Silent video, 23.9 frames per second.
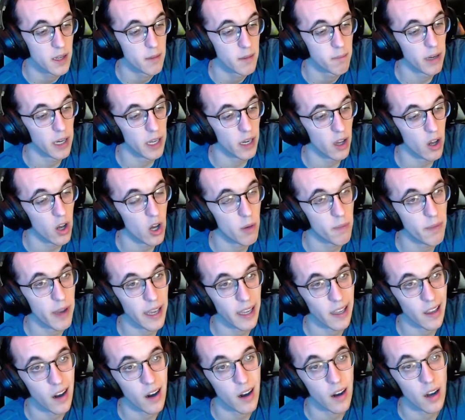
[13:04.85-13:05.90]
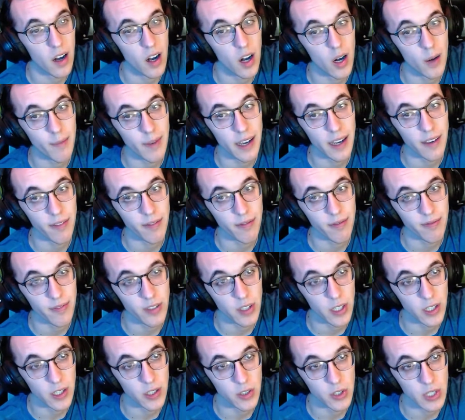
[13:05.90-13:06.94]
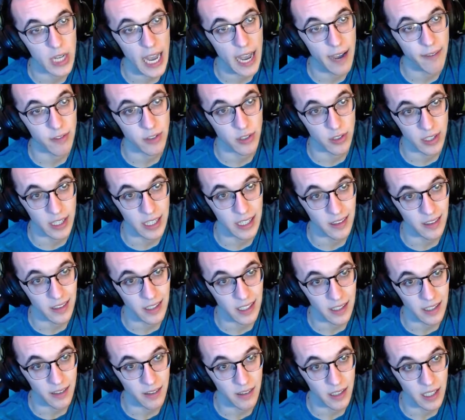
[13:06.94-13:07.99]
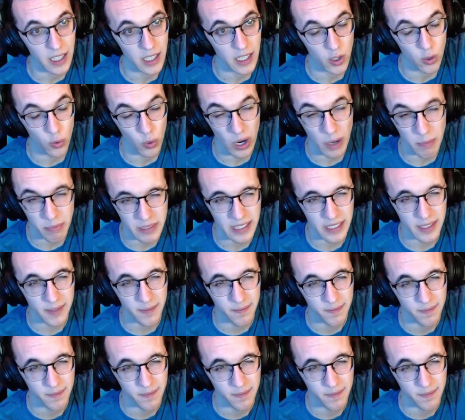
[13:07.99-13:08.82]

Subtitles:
But all my footage after Italy corrupted,